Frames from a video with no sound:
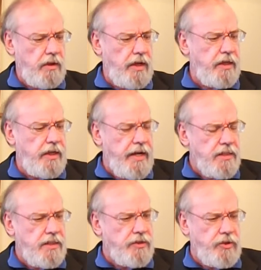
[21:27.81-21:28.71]
And he
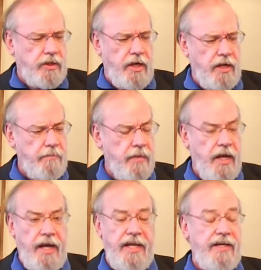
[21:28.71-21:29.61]
asks that you come
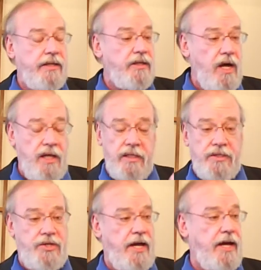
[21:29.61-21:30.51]
and
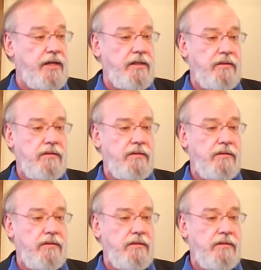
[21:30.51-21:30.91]
acknowledge that.